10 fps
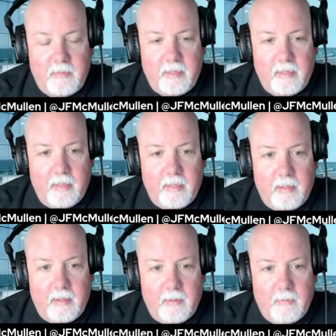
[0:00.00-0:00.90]

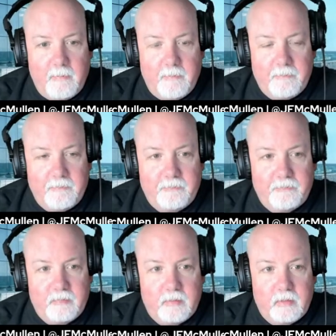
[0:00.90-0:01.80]

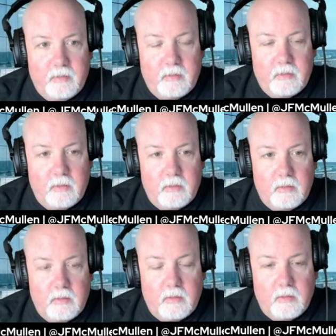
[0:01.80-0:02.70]

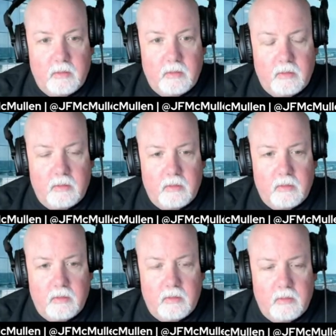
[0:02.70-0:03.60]

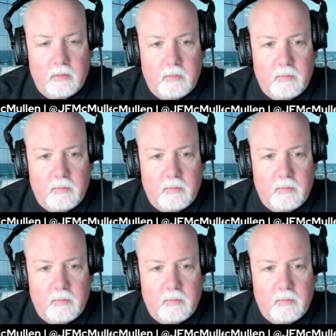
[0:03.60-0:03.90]
(not speaking)